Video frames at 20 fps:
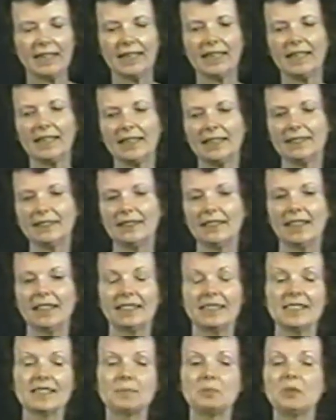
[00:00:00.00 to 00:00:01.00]
And
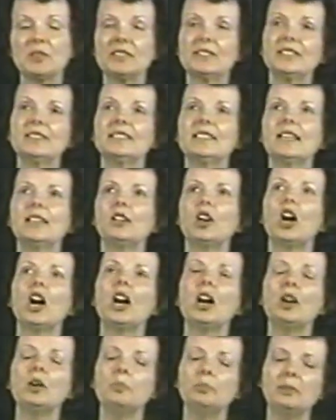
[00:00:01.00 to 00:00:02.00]
this person said,
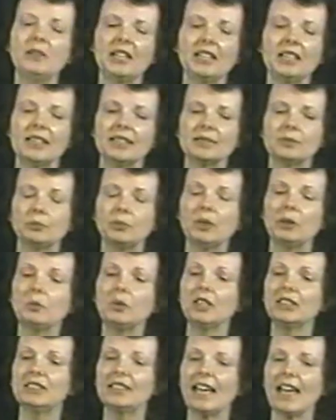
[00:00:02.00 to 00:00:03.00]
oh, because we
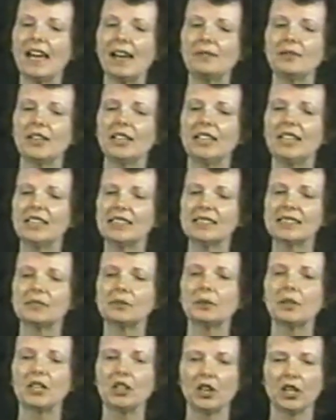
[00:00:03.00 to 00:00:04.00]
want to have a
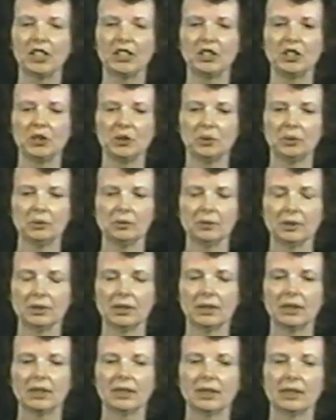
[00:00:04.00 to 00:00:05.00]
history on you,
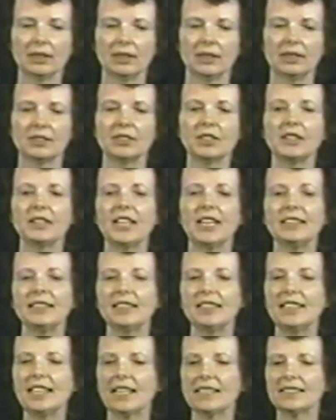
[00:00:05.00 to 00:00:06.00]
so that
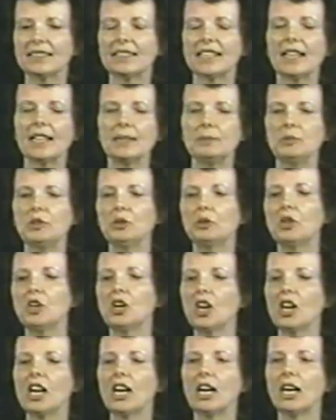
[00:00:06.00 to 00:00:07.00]
the next time you
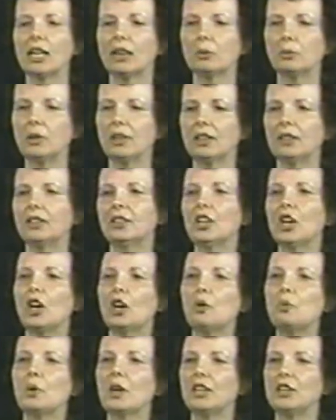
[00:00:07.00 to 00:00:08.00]
call, we'll
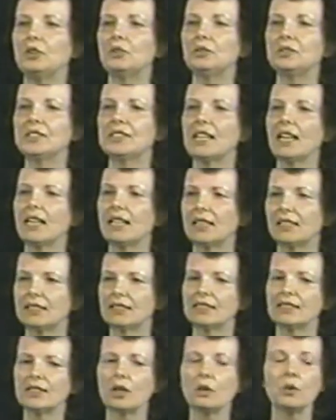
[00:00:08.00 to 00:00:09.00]
know what you said
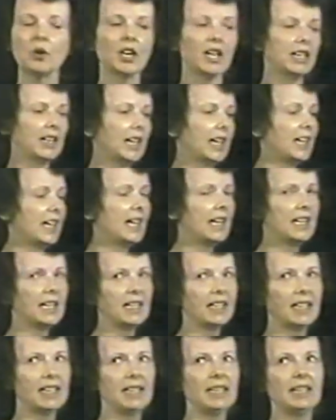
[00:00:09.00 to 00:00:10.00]
and so on. And
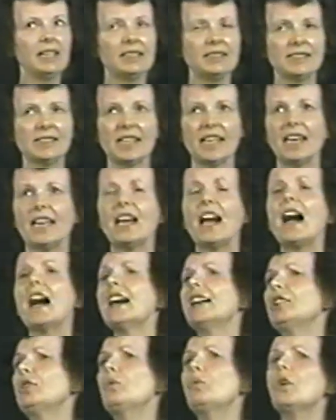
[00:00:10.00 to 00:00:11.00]
I say,
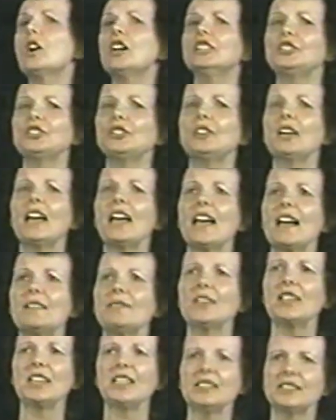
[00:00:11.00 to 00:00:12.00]
I don't want you to
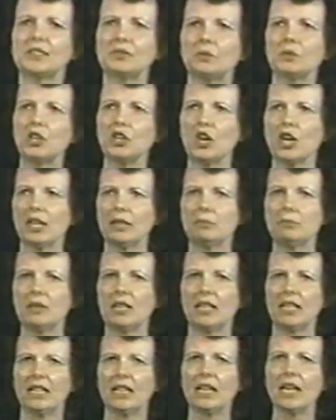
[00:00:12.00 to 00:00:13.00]
have a history on
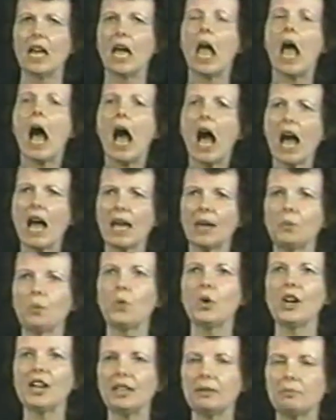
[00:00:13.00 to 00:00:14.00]
me. I
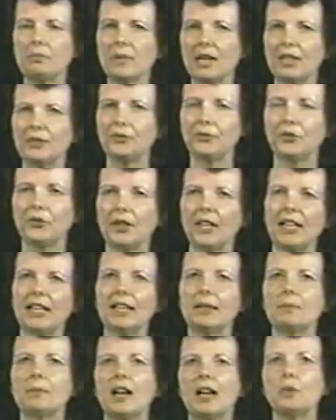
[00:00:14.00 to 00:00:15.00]
want my
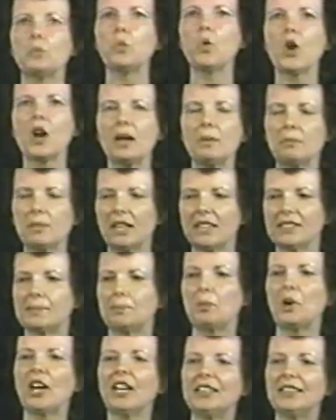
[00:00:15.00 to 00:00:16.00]
freedom. I want my
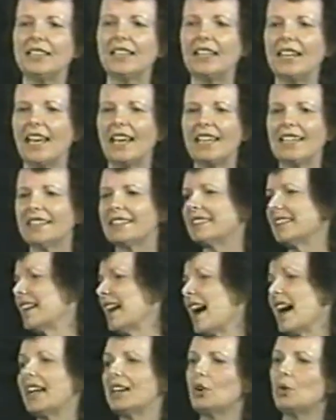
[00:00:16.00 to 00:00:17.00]

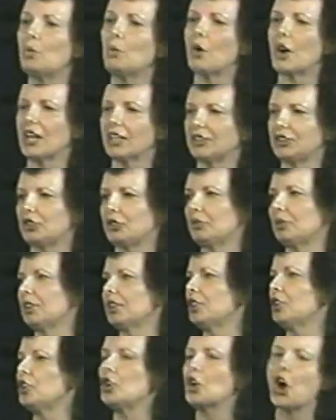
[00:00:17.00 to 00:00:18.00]
spontaneity. I don't want
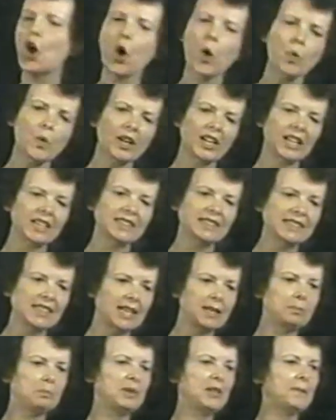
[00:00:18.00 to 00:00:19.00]
you to know what I
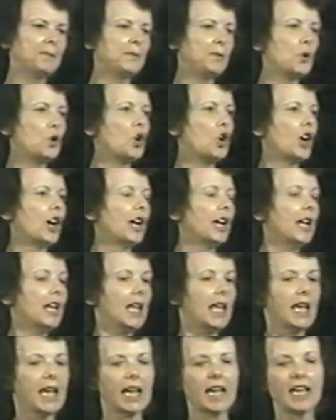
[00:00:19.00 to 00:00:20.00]
said before,
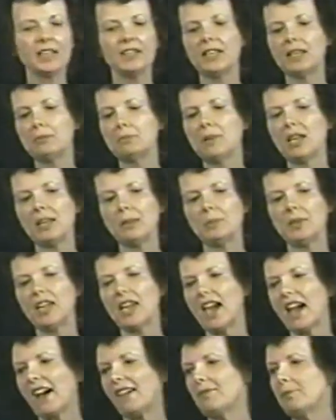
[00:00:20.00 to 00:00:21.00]
and then
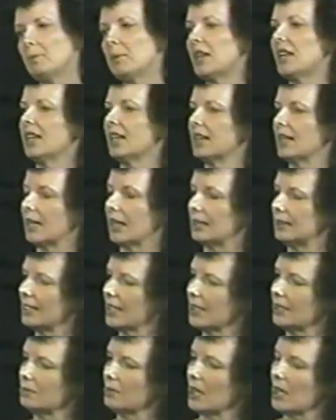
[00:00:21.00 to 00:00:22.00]
maybe have me,
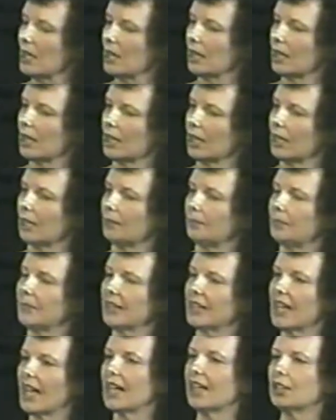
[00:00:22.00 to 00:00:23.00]
and then
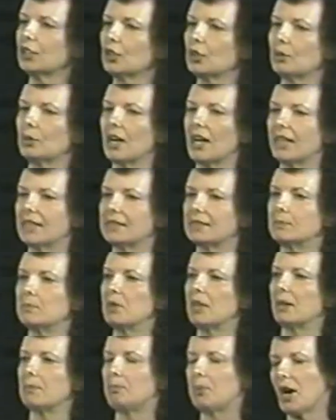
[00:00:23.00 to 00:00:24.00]
categorize
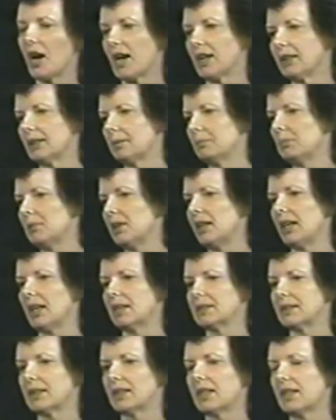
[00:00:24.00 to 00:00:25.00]
me, pocket me
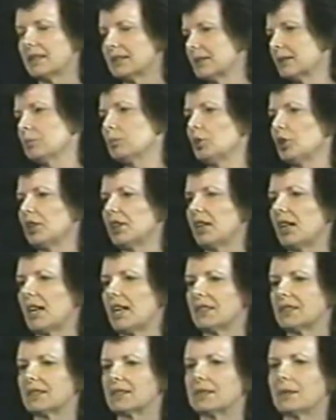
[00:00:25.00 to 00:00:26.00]
as a customer that
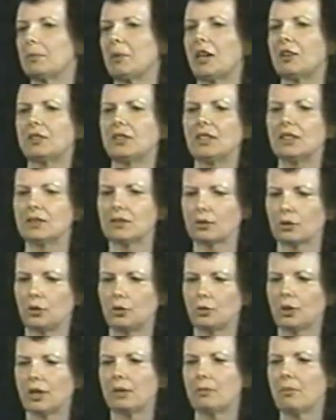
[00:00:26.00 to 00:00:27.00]
asks about this so
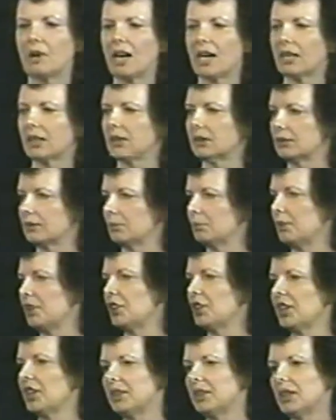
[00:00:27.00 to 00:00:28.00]
you can market to
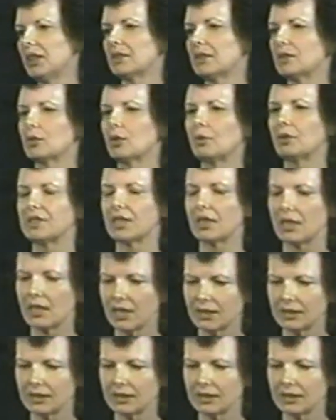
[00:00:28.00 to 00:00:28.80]
me on this, or as a